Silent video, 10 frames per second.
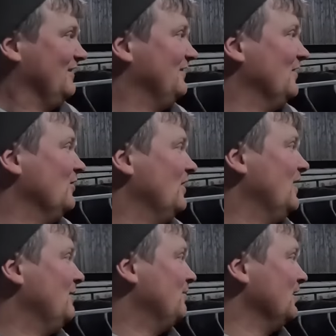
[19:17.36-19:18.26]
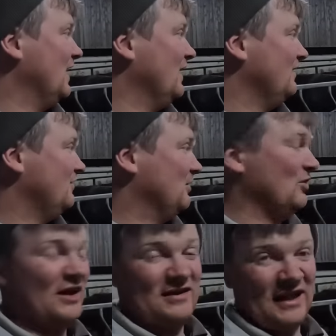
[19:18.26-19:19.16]
So, but yeah, it's been
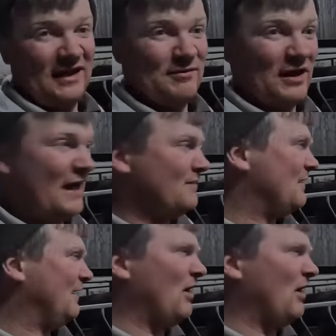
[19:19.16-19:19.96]
good. Like in my head, I'm like,